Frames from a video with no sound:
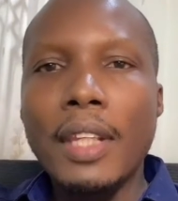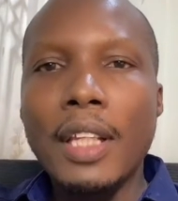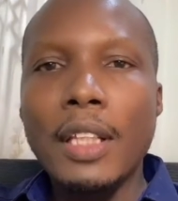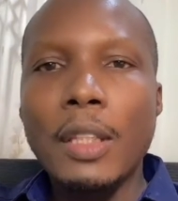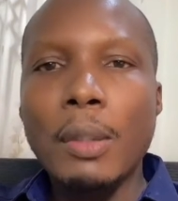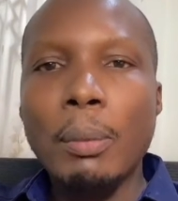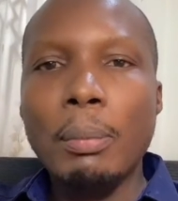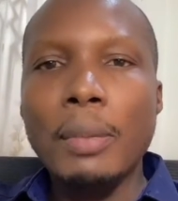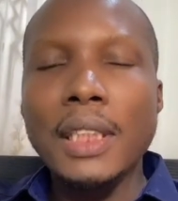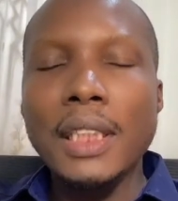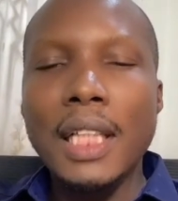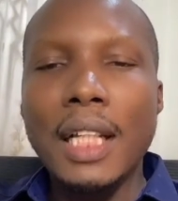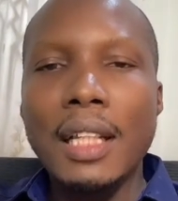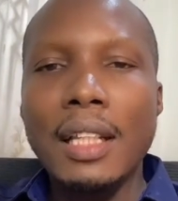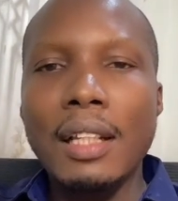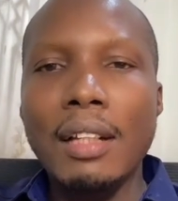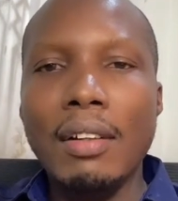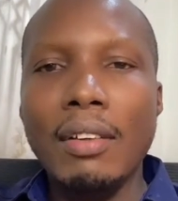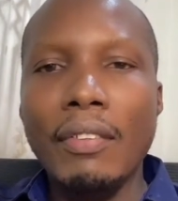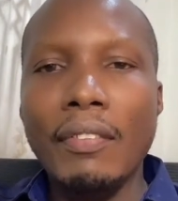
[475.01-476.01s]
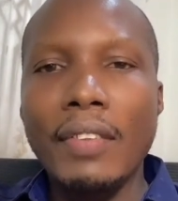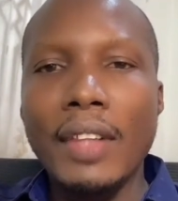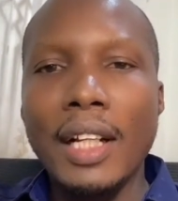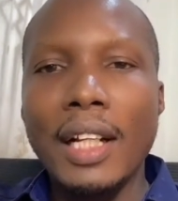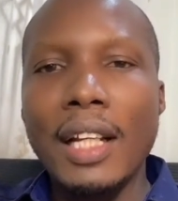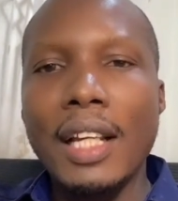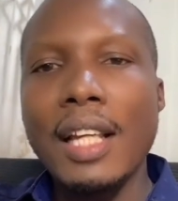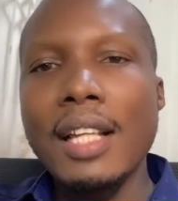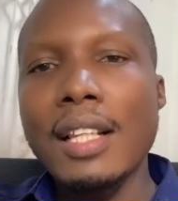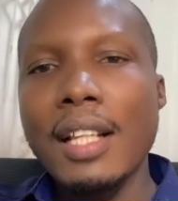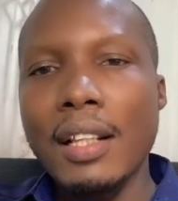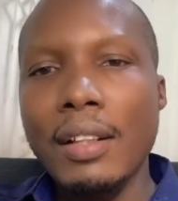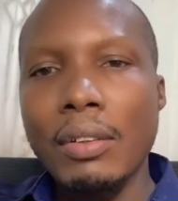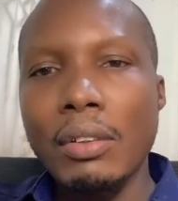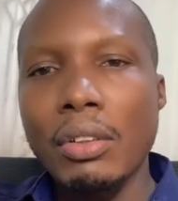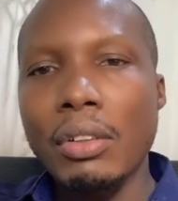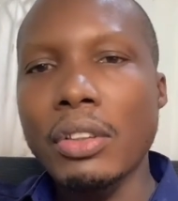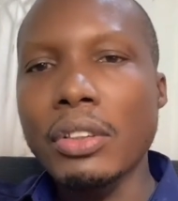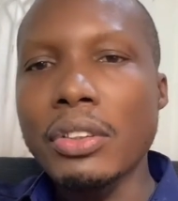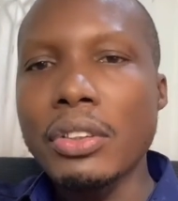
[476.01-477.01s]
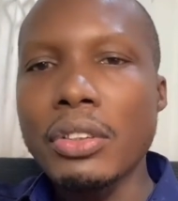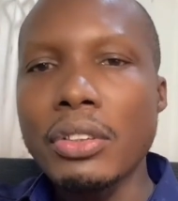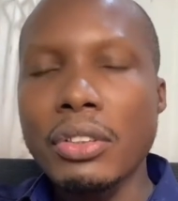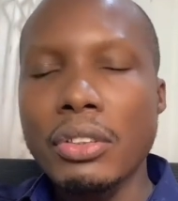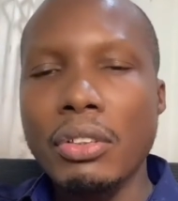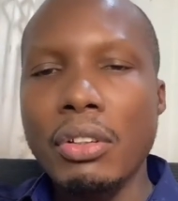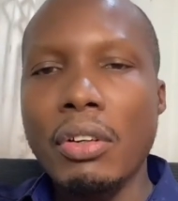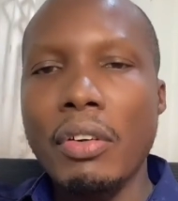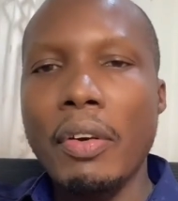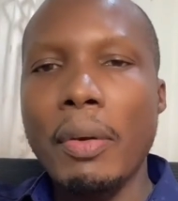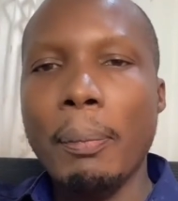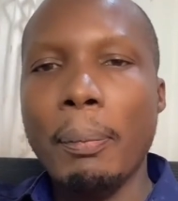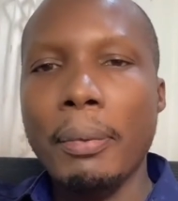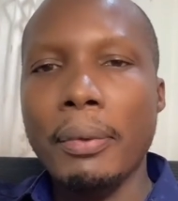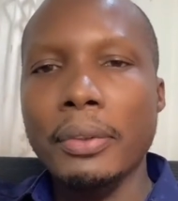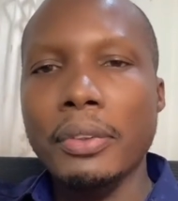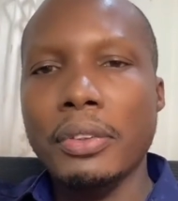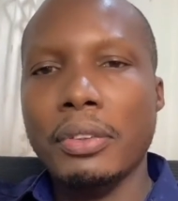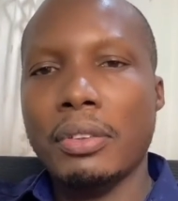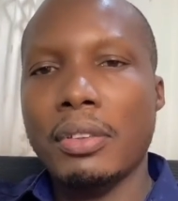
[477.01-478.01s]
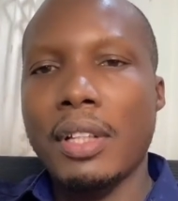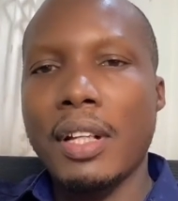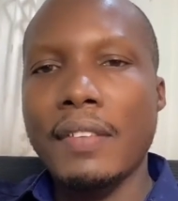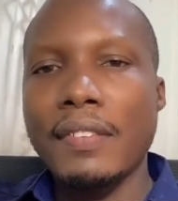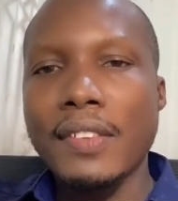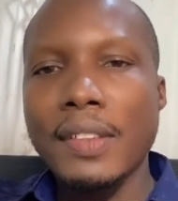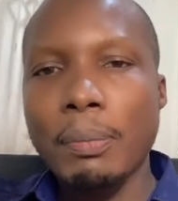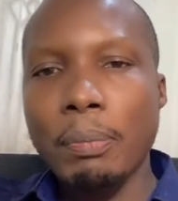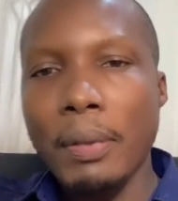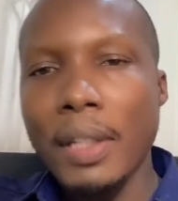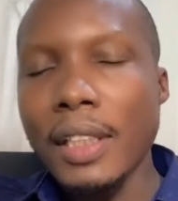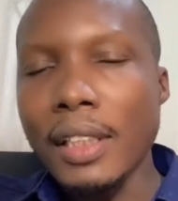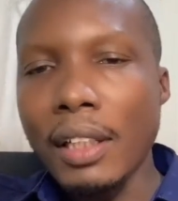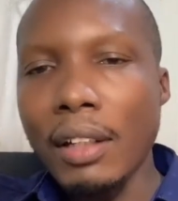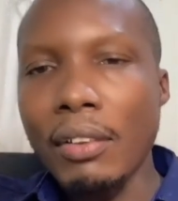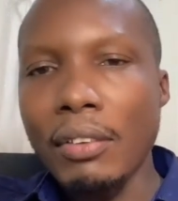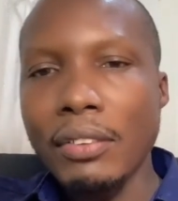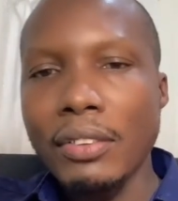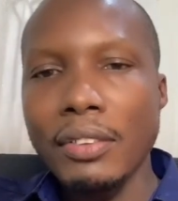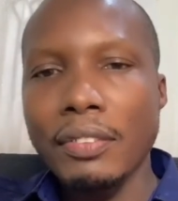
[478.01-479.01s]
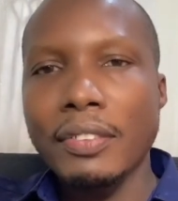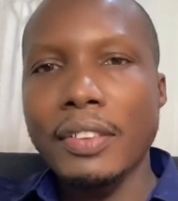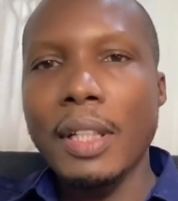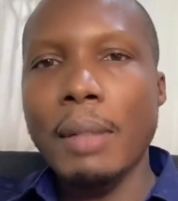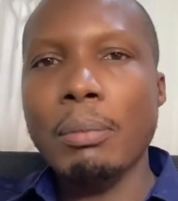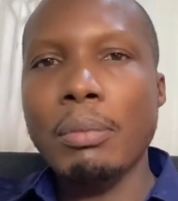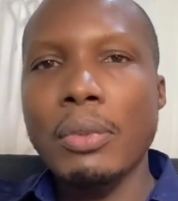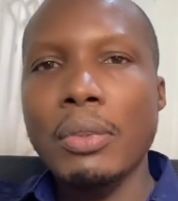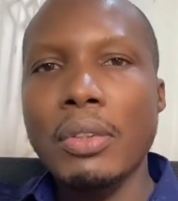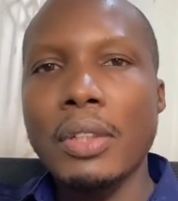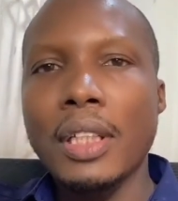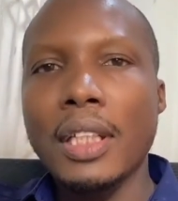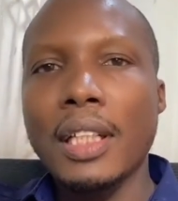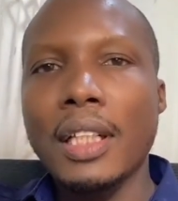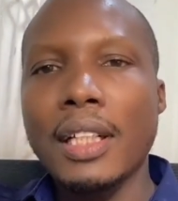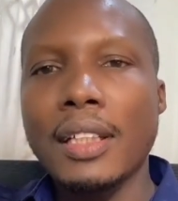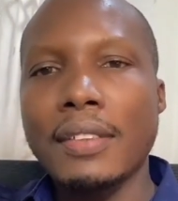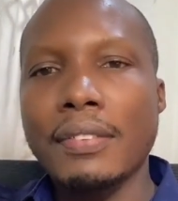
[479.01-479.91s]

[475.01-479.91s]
it means at the end of the day, either they will not use your report, you'll have spent a lot of time doing that